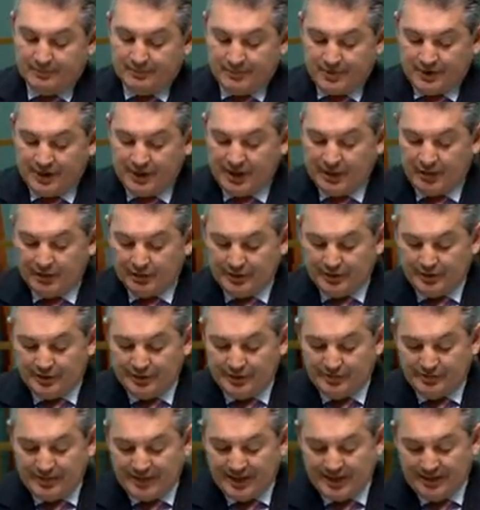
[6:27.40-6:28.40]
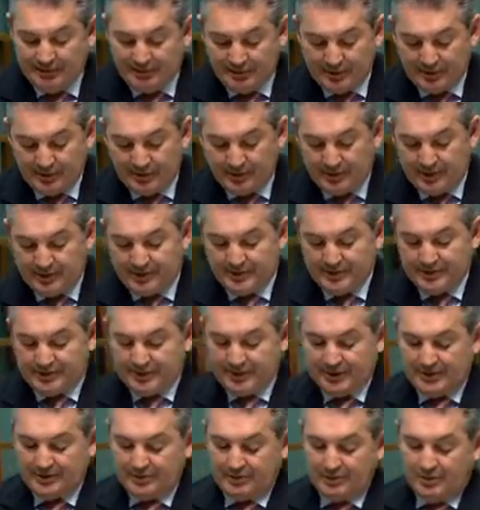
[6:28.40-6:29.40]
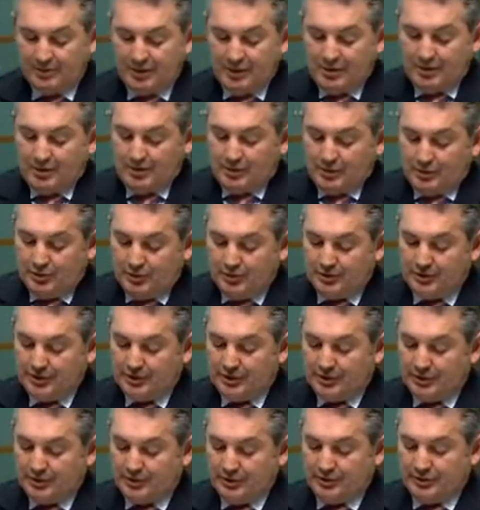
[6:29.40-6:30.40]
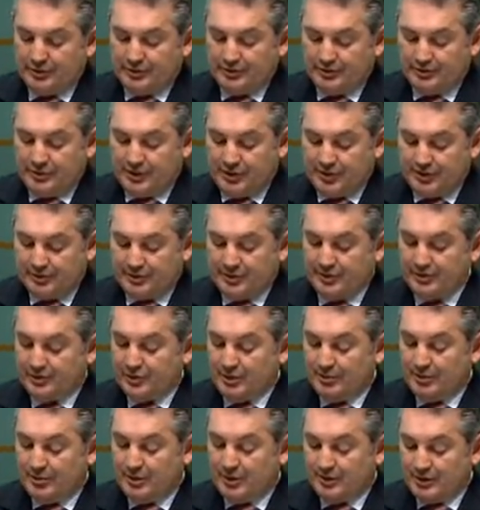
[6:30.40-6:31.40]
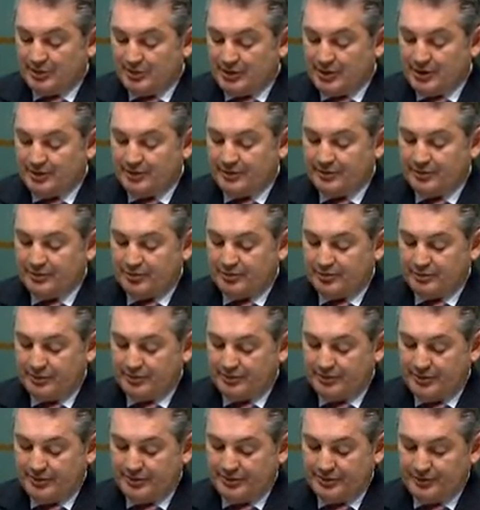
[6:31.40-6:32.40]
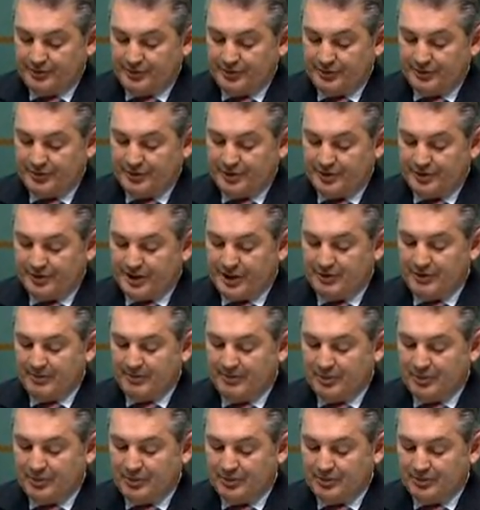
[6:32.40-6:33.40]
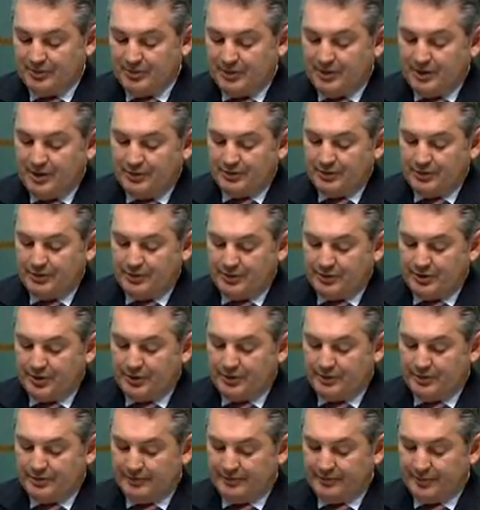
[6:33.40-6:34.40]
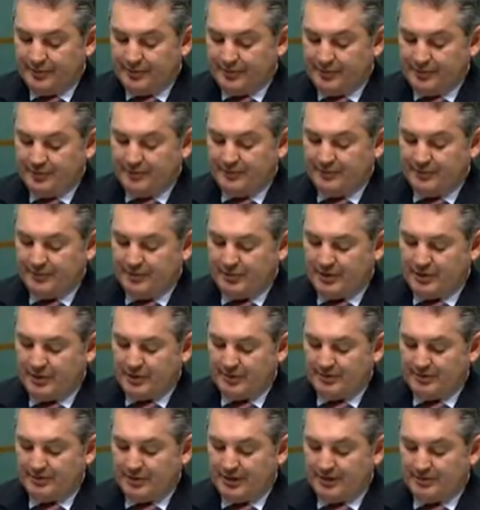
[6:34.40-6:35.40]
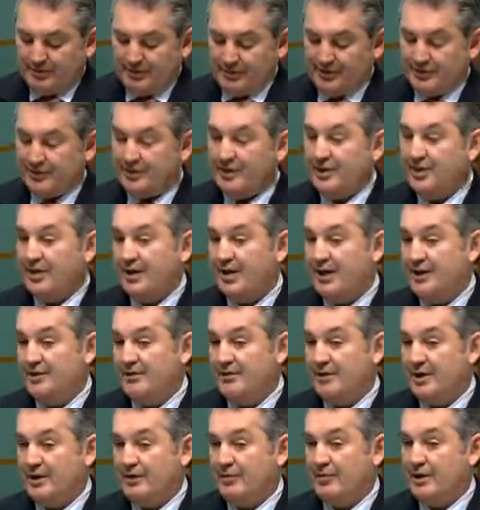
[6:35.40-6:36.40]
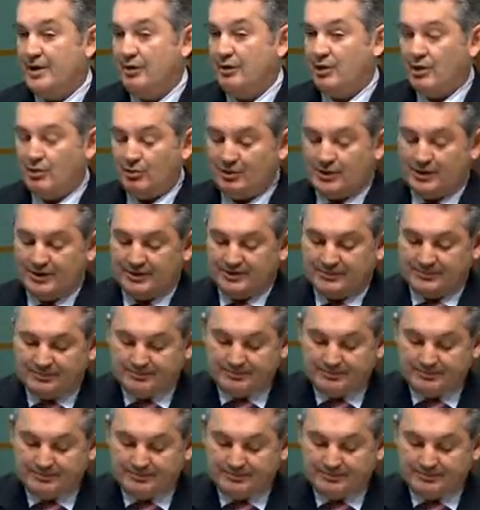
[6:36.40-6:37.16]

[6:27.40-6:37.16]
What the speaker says: The Coalition's paid parental leave scheme would also include compulsory superannuation contributions, which are so important to securing the future of Australian families as they grow older.